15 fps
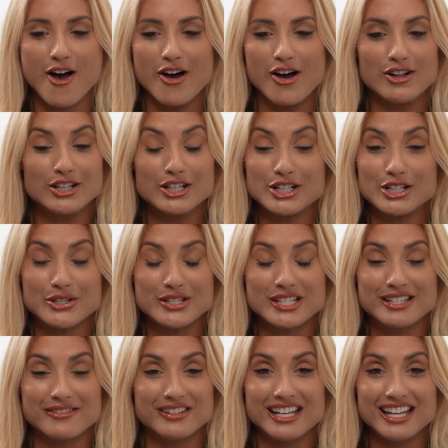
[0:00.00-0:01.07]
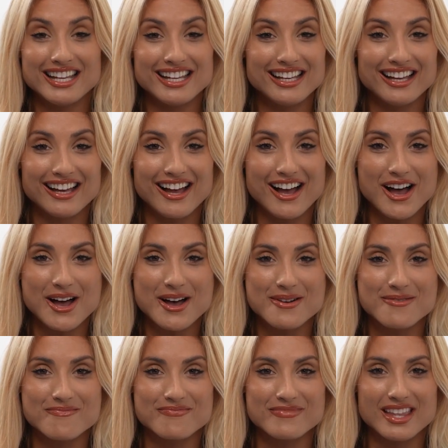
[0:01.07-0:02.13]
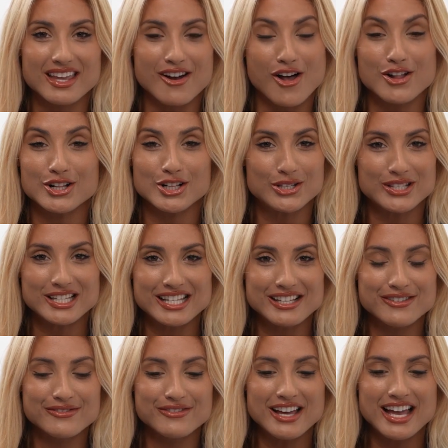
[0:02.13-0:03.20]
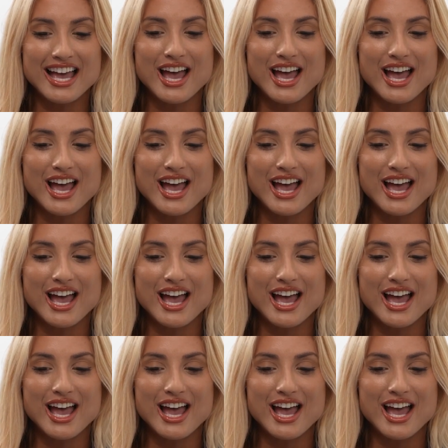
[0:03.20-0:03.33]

all inclusivity and all inclusive.